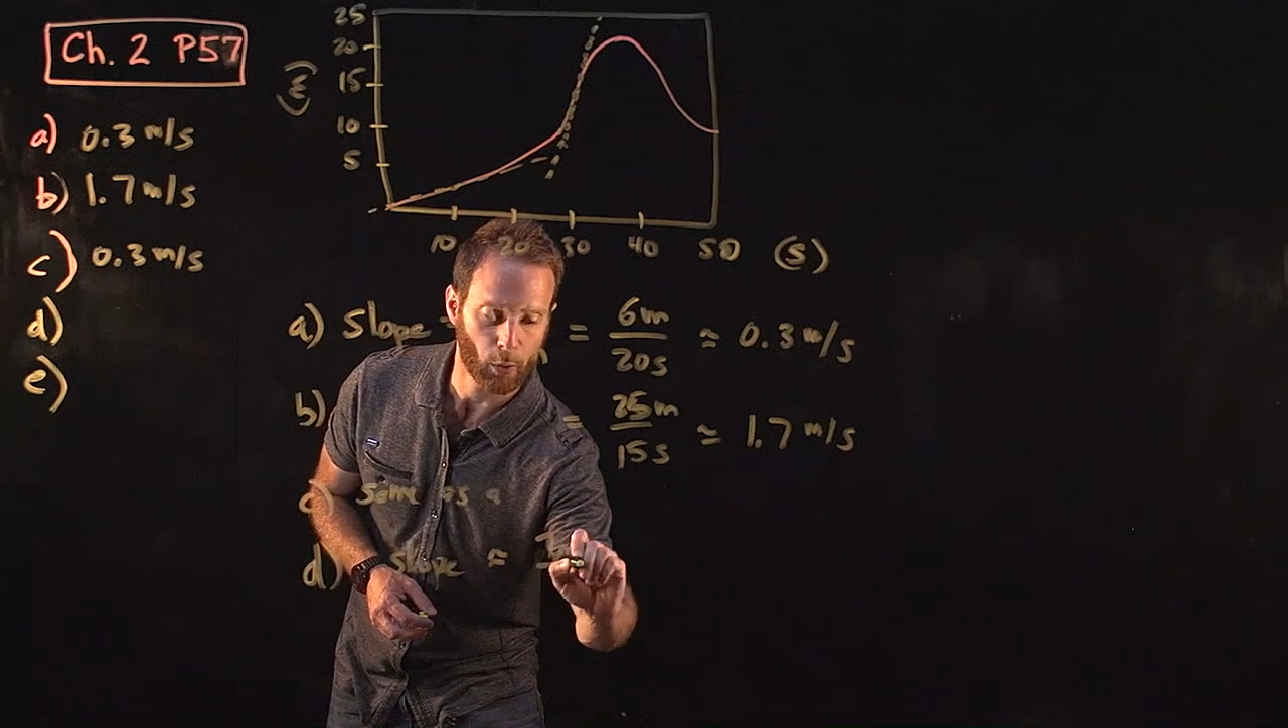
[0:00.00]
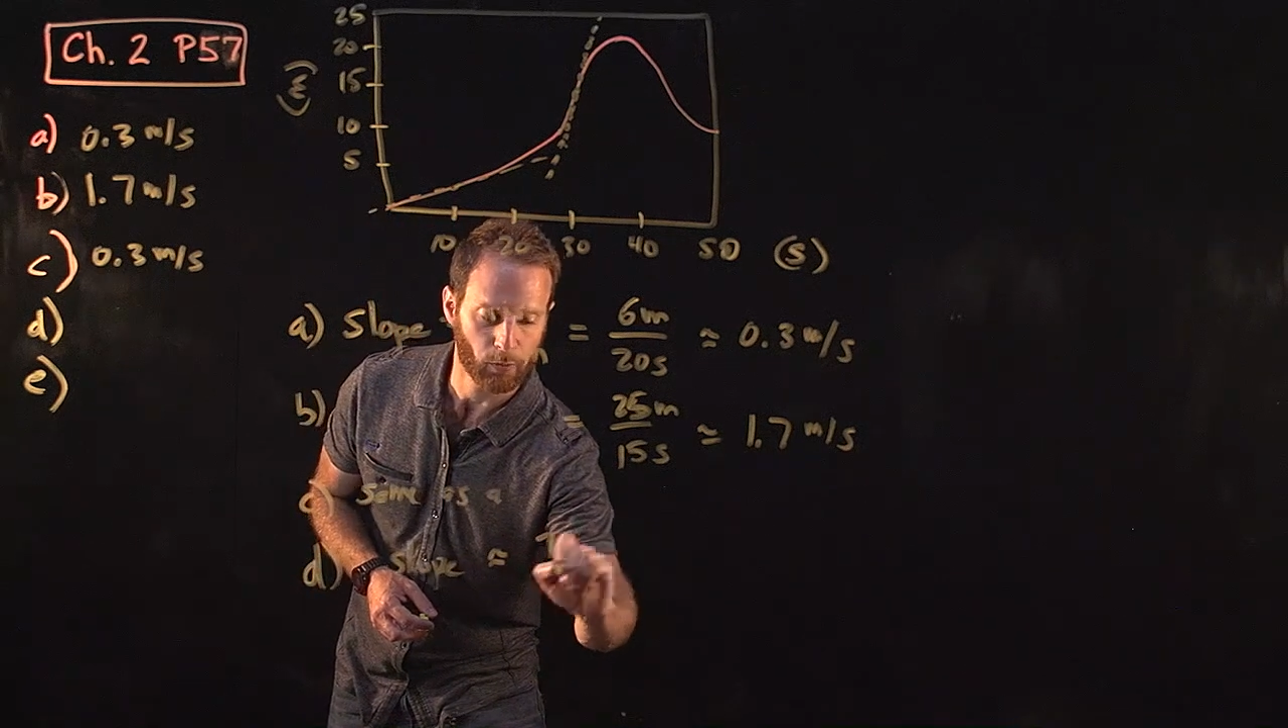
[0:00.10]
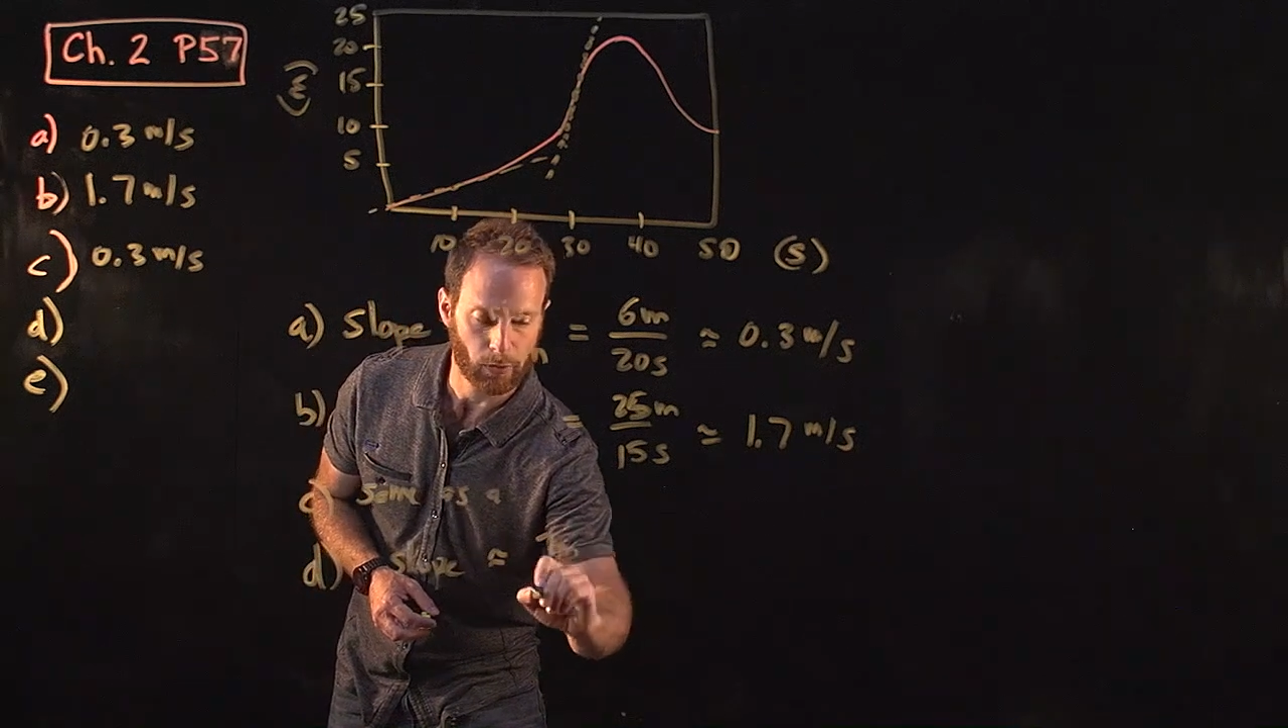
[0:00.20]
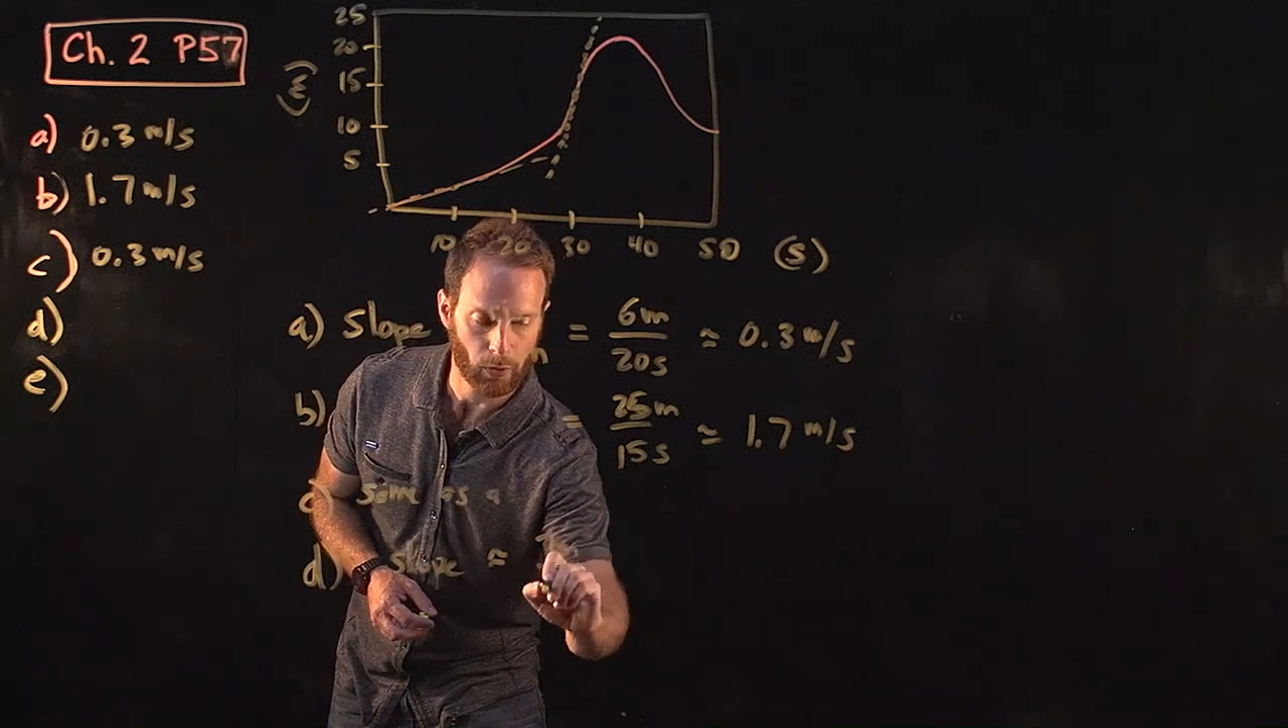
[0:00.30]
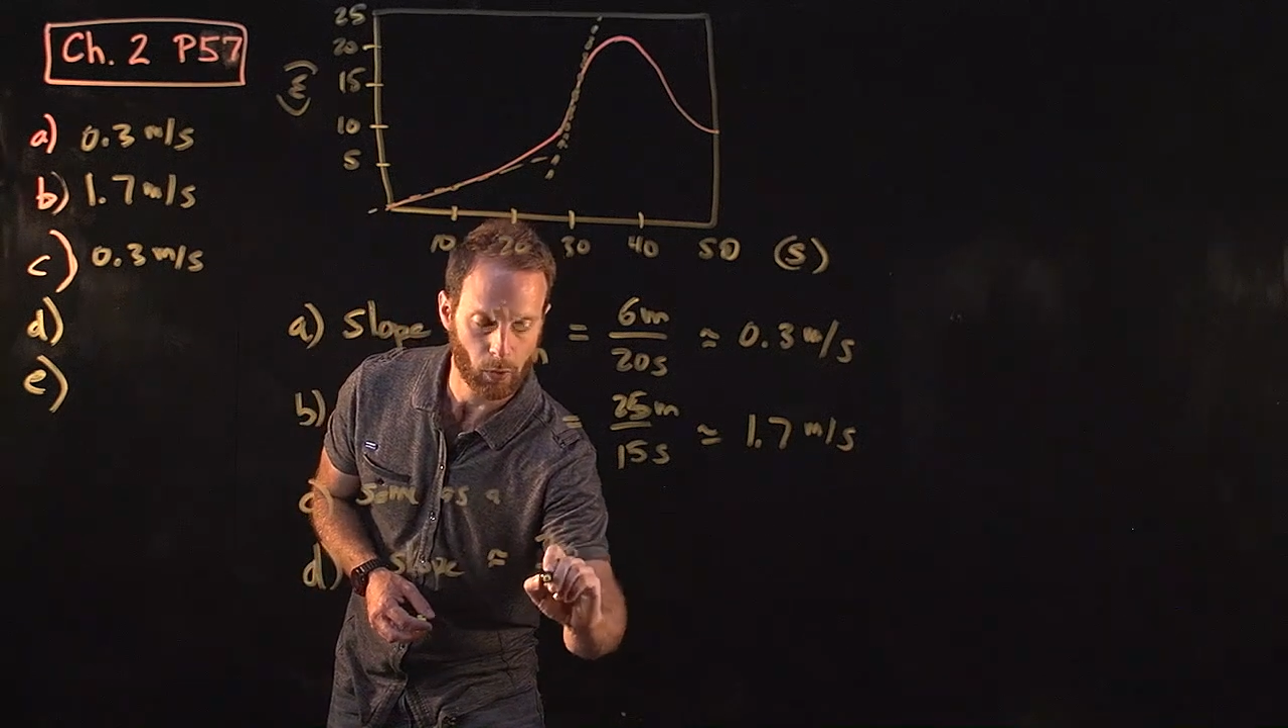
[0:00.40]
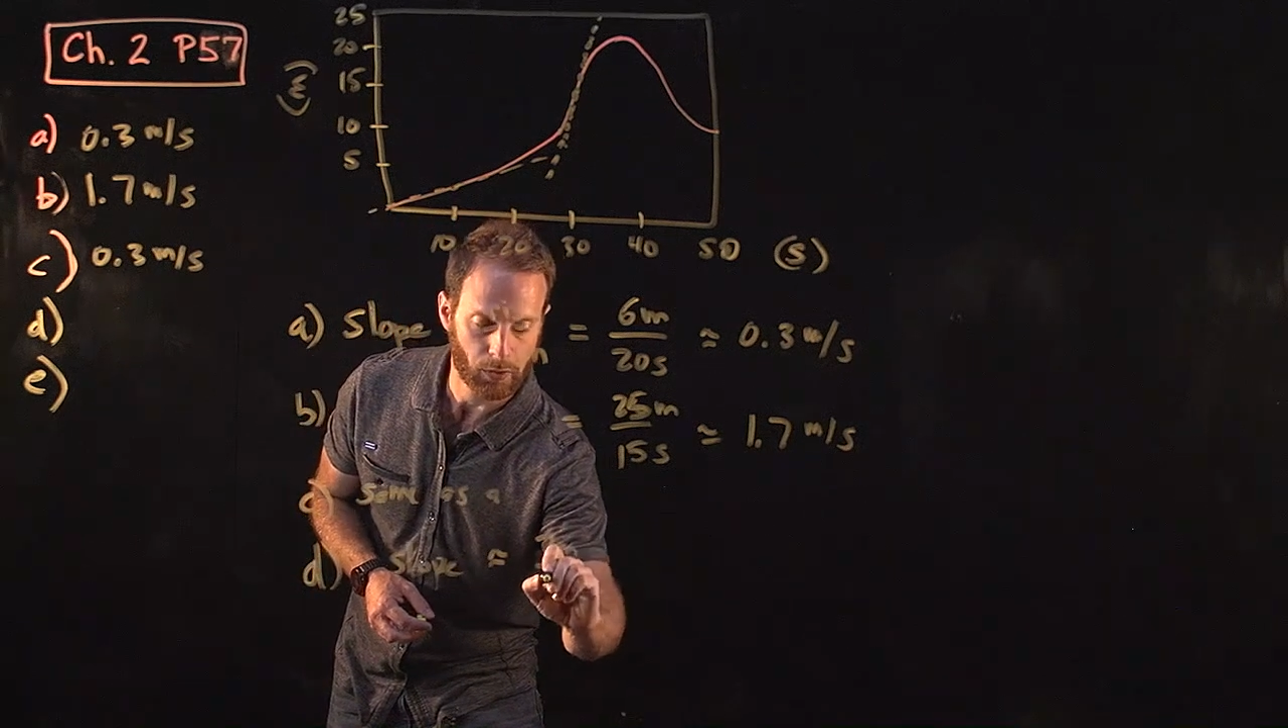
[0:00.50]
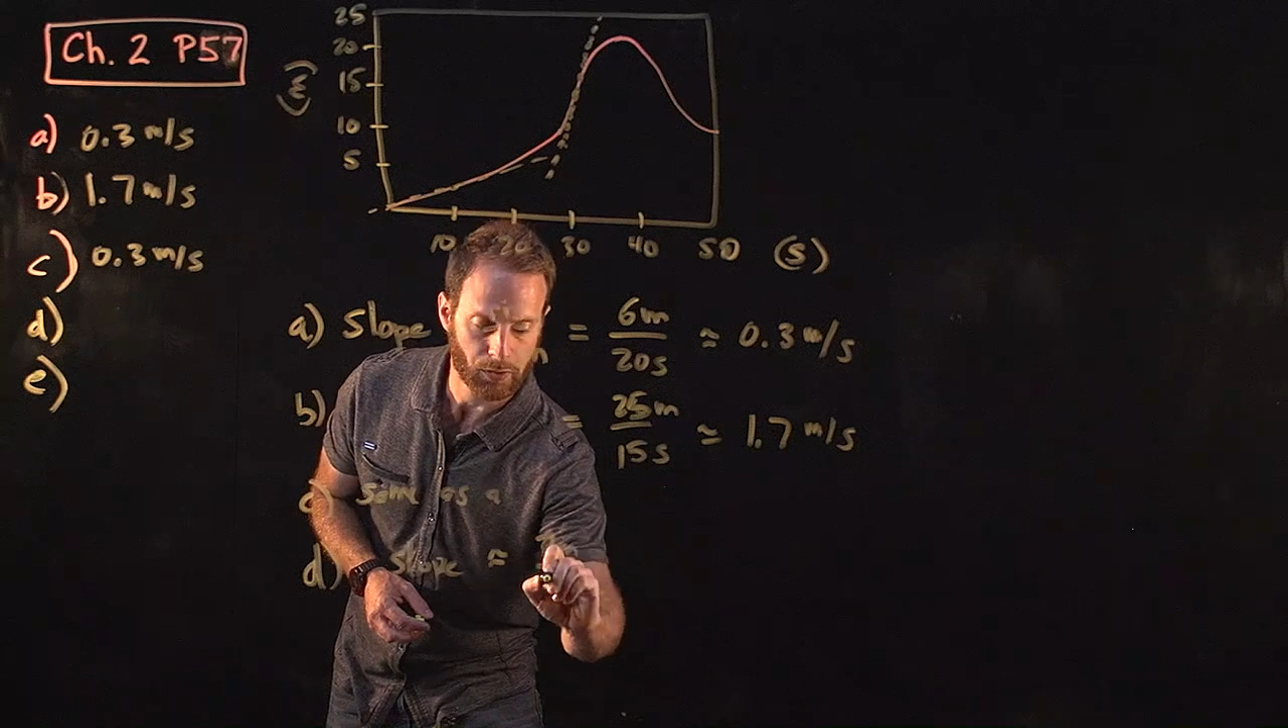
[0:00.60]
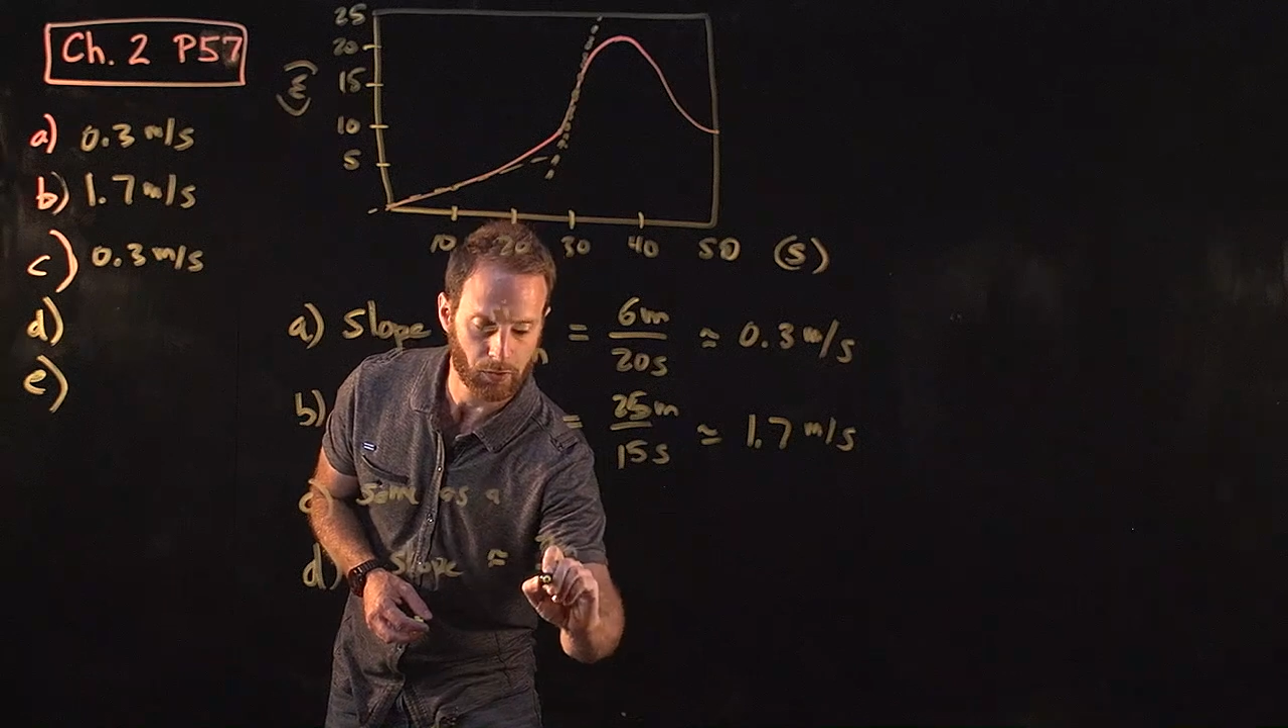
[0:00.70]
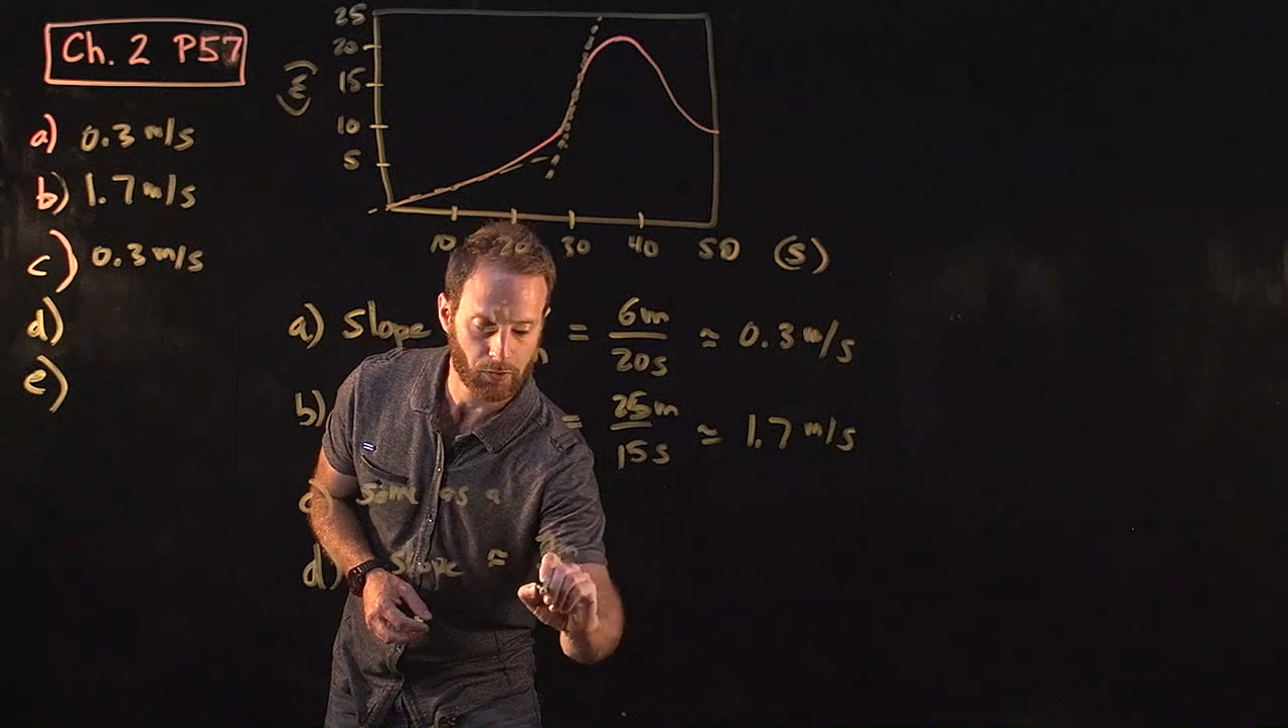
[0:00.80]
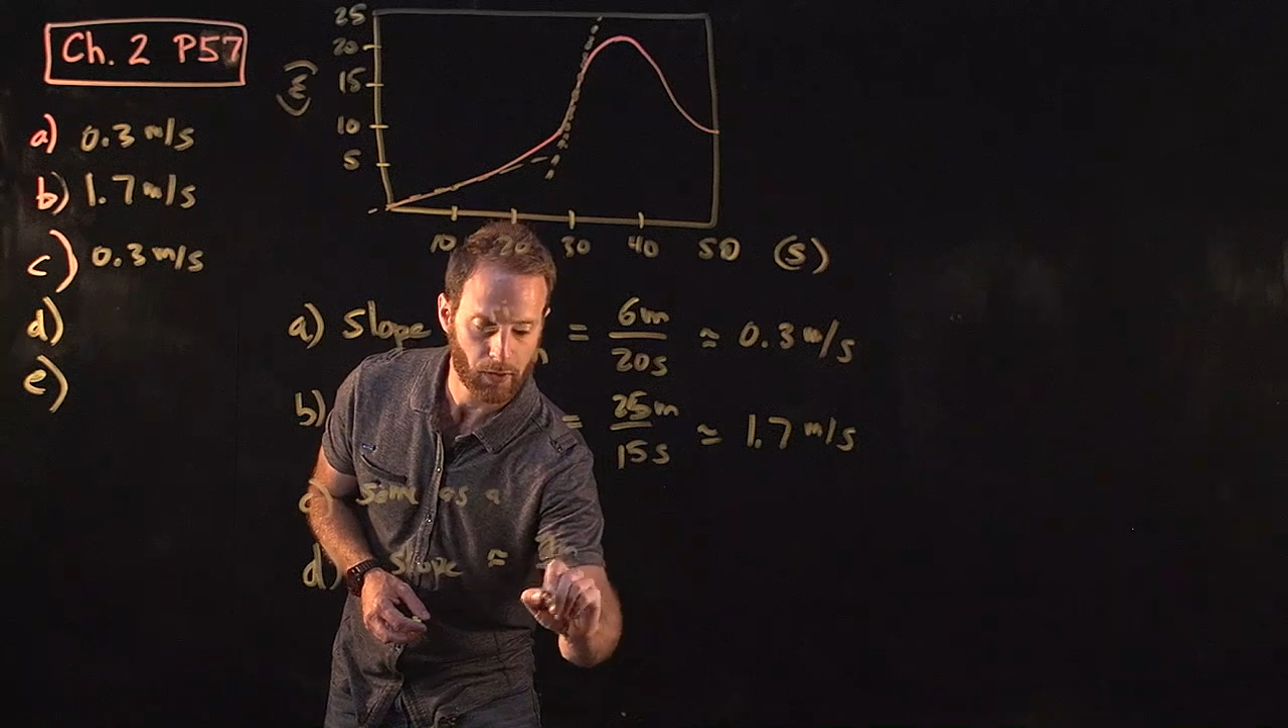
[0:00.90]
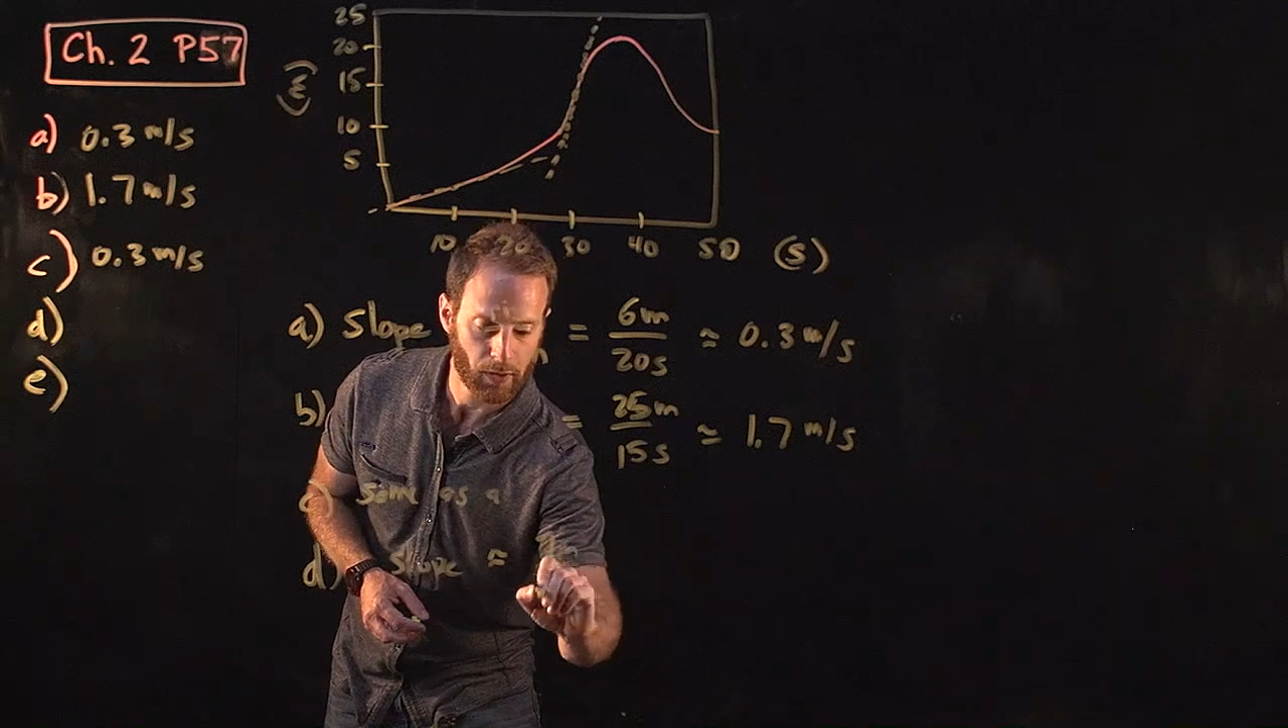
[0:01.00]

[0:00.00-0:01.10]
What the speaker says: over the course of